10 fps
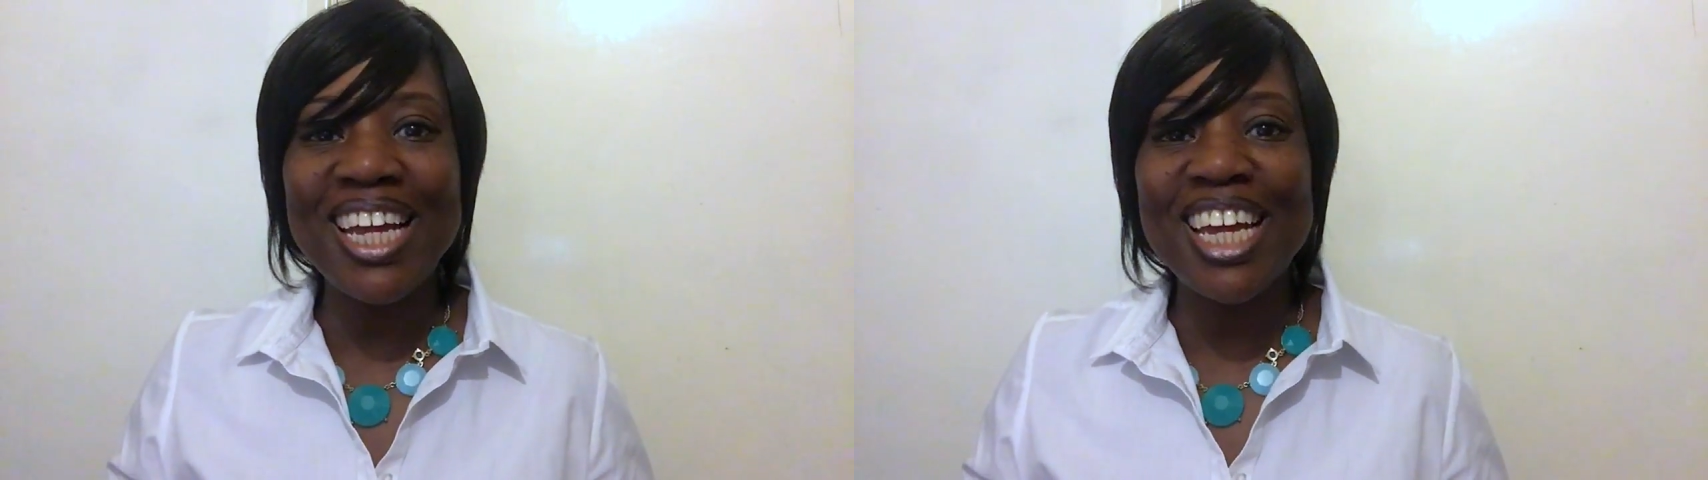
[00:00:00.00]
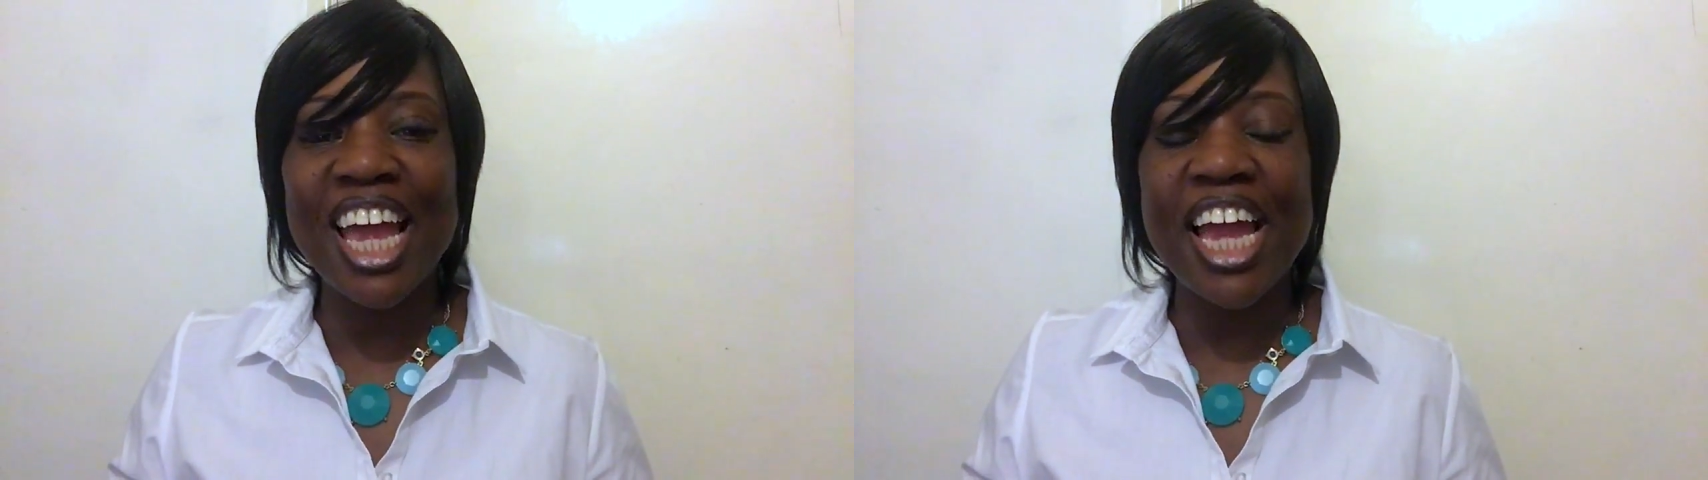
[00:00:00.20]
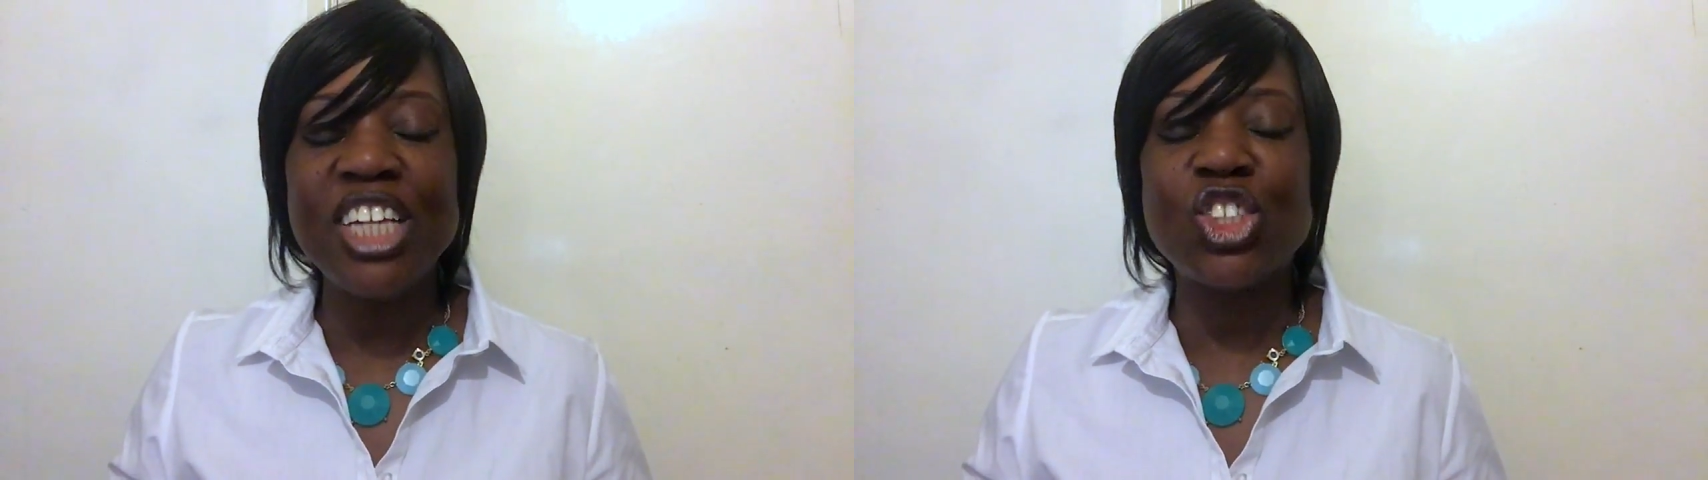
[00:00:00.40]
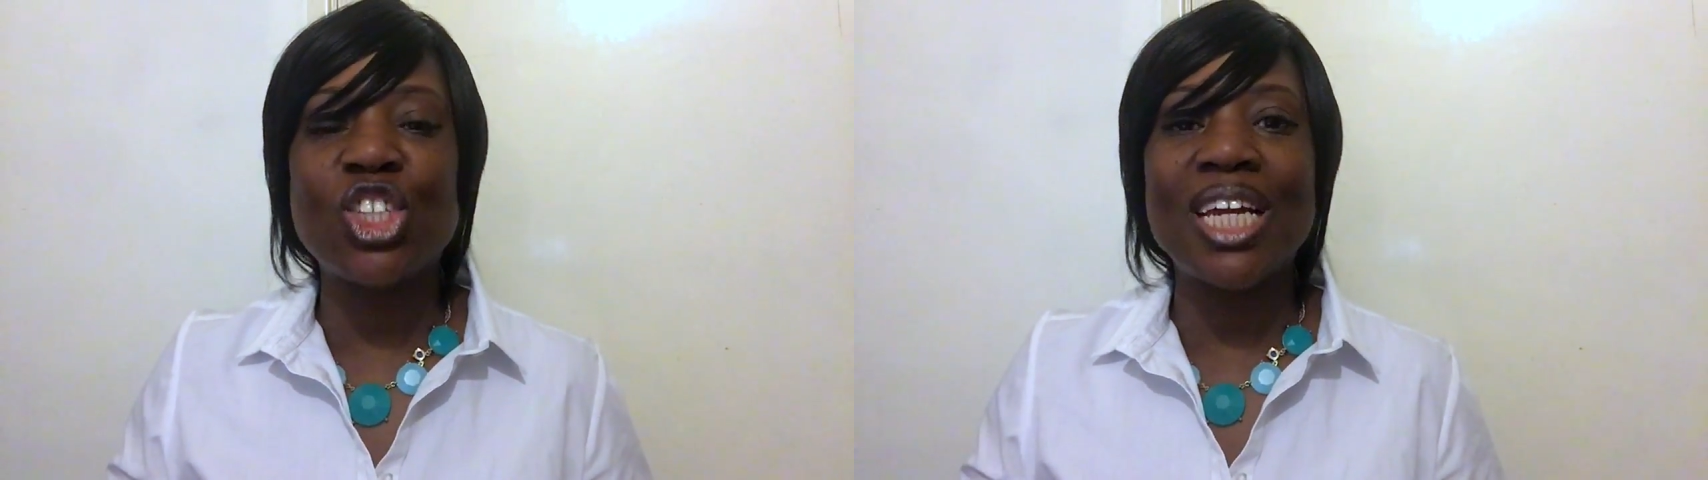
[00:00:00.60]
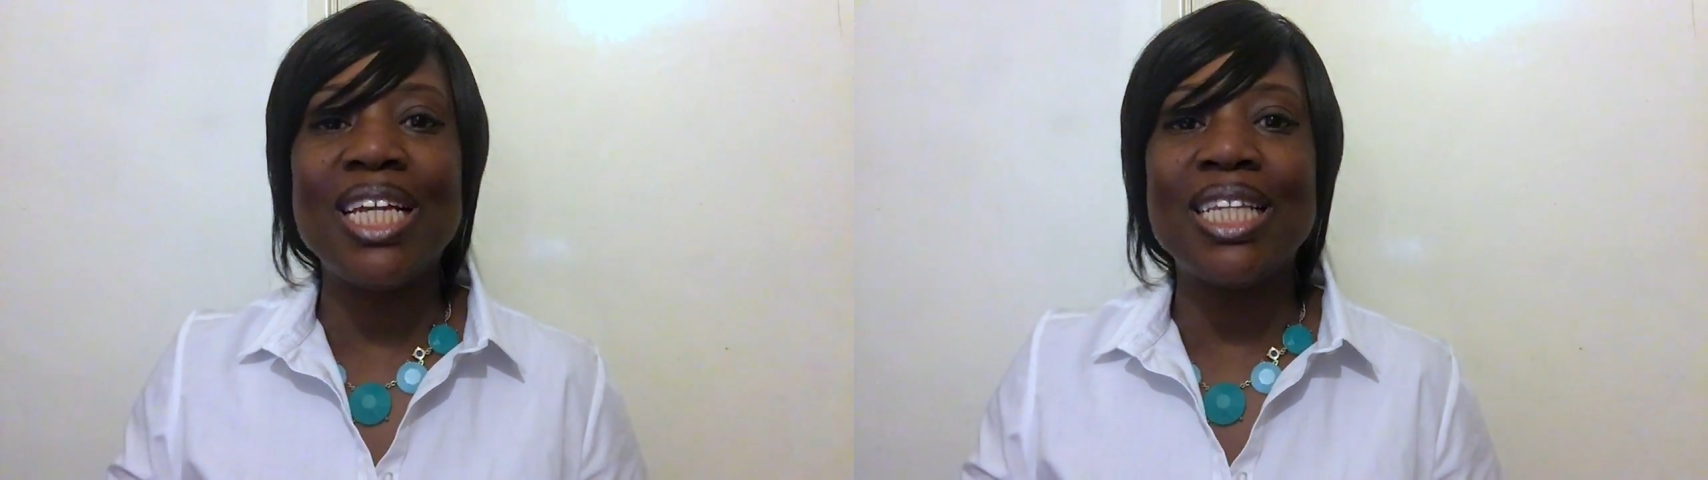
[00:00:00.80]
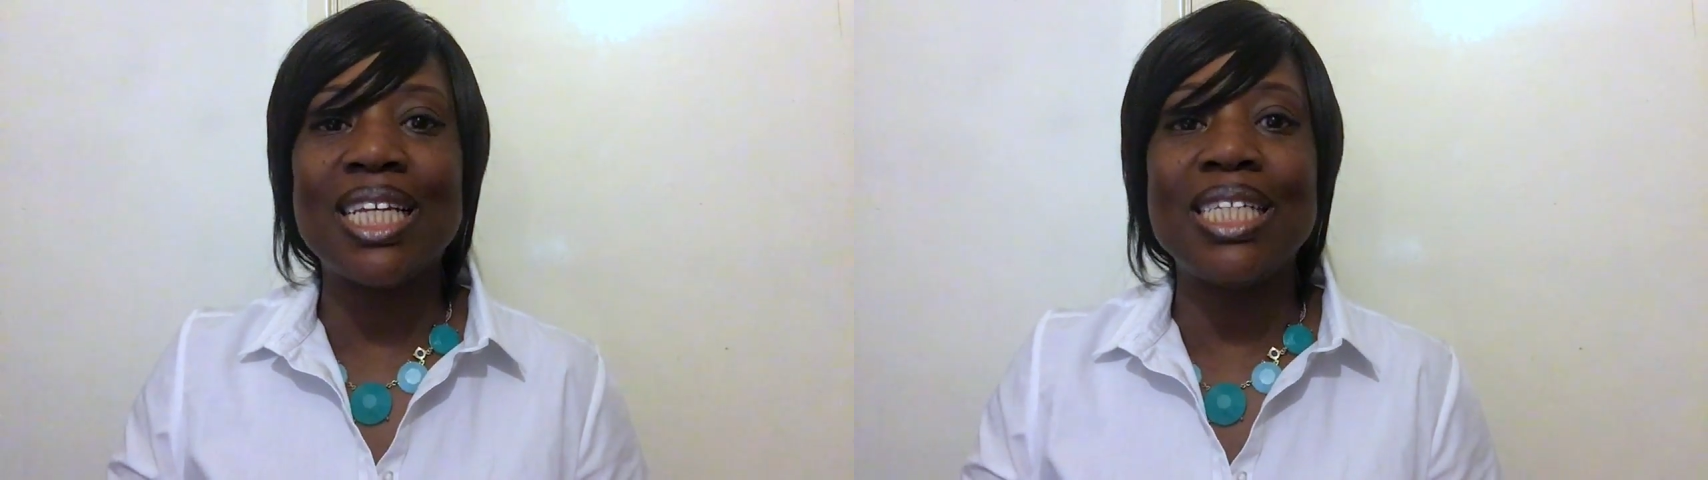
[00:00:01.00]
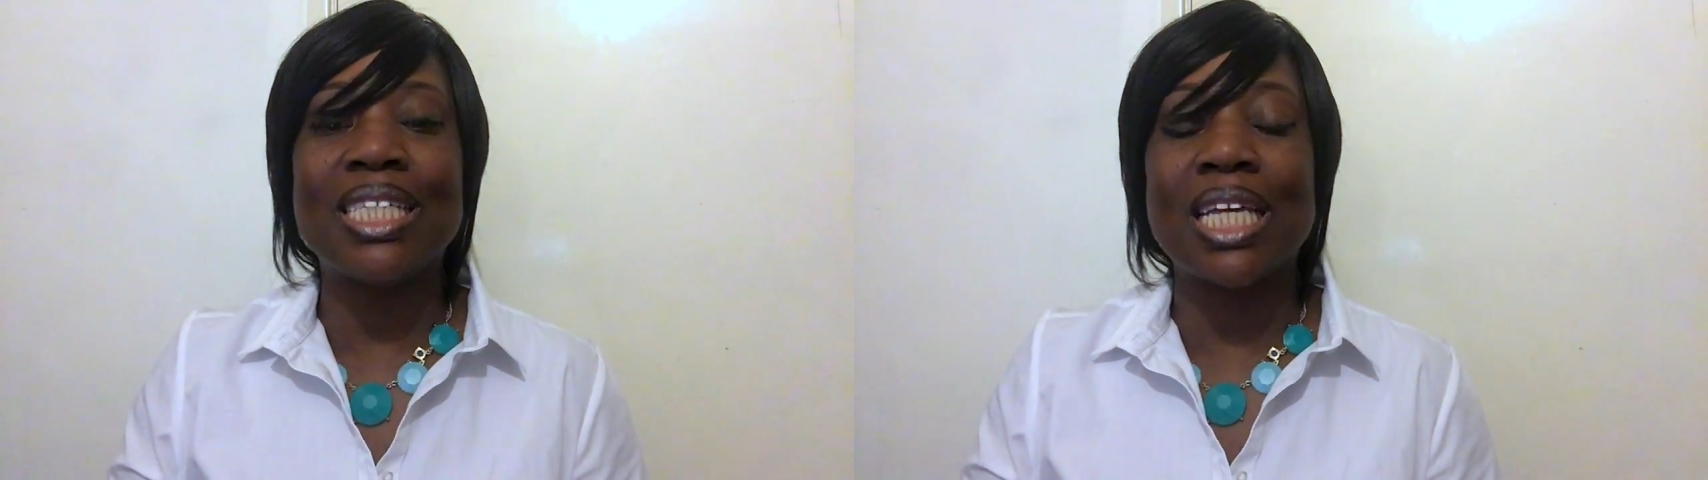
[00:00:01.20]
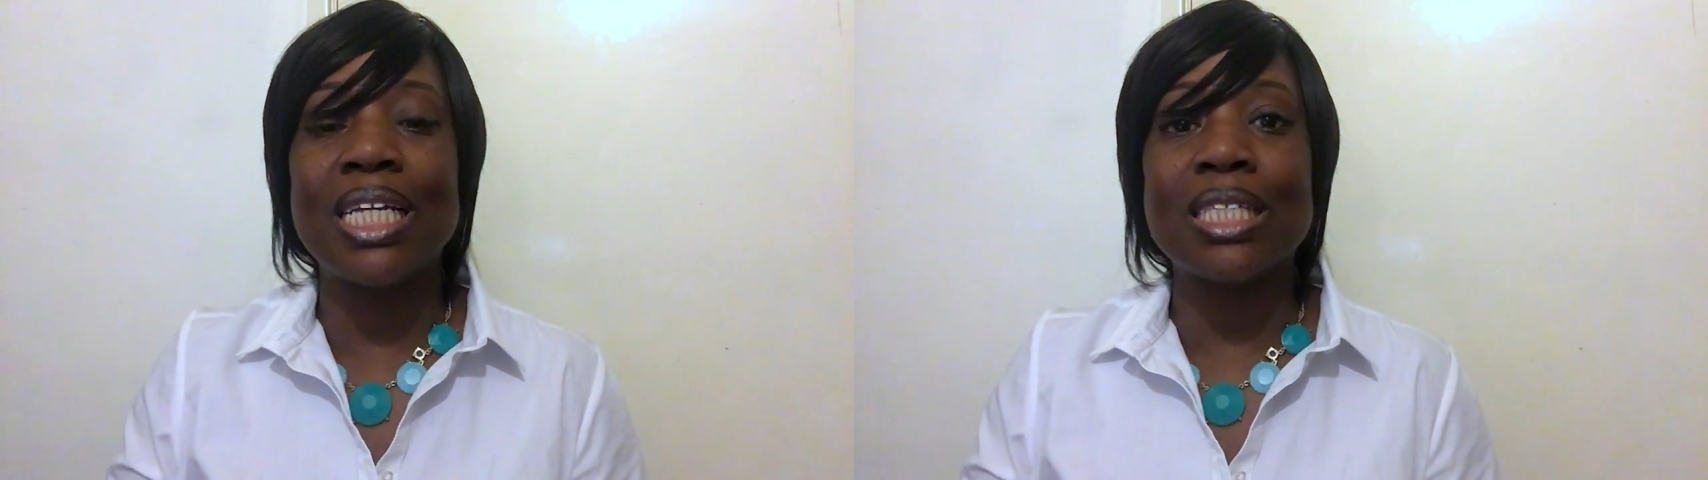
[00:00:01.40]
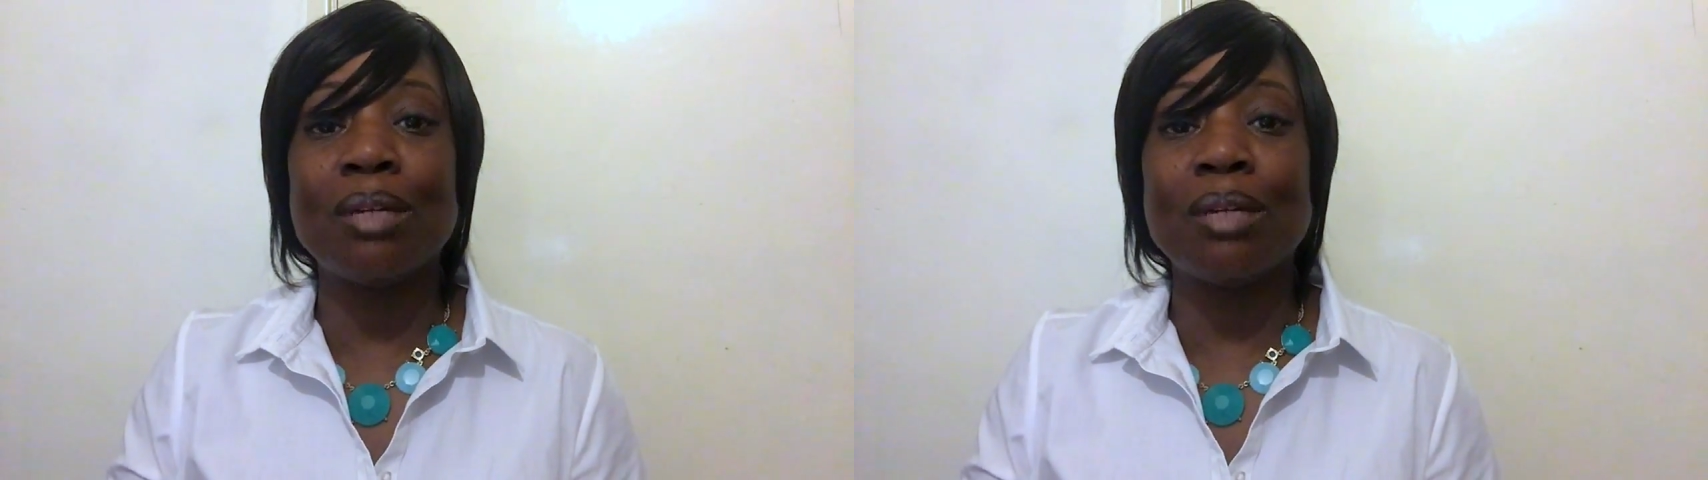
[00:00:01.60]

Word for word: engaged in these things,